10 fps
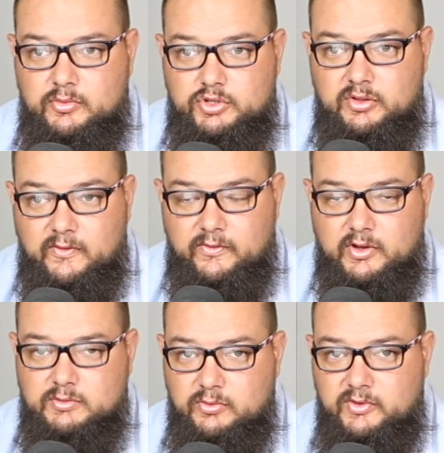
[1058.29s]
shooting
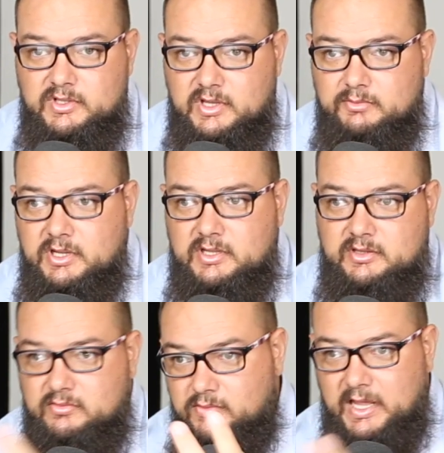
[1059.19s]
fast moving
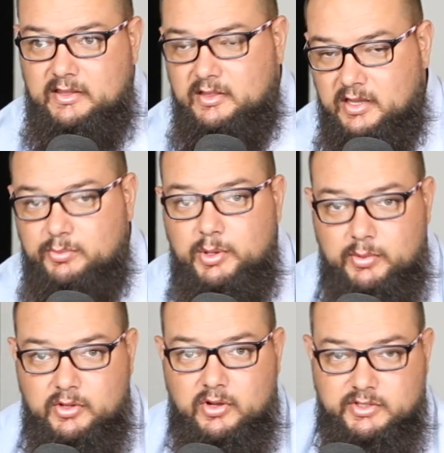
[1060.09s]
subjects, late at night,
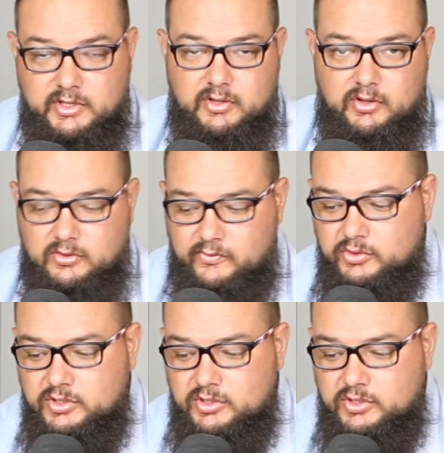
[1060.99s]
people dancing on dance floor.